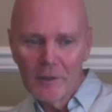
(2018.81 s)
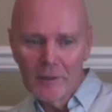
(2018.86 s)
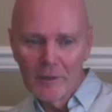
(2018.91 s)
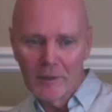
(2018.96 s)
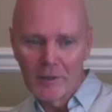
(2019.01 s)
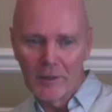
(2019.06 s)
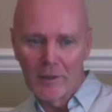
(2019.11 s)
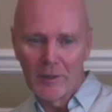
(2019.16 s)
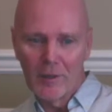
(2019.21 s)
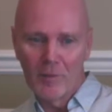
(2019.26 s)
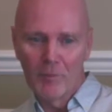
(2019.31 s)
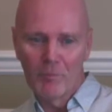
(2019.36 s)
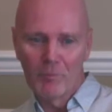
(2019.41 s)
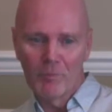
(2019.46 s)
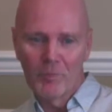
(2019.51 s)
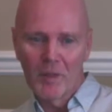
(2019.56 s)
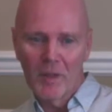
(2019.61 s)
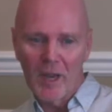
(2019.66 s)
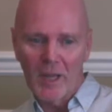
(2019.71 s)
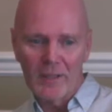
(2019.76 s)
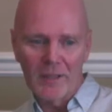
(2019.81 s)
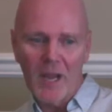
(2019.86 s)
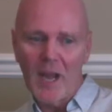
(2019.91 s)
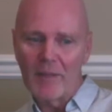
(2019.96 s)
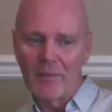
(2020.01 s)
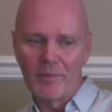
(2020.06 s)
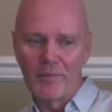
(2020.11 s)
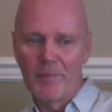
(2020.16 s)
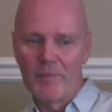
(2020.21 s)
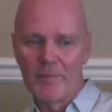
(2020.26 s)

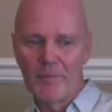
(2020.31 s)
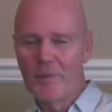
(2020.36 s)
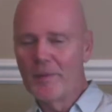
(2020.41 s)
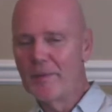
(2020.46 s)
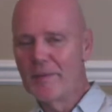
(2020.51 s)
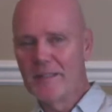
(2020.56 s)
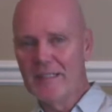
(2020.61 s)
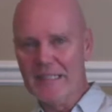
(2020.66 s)
And the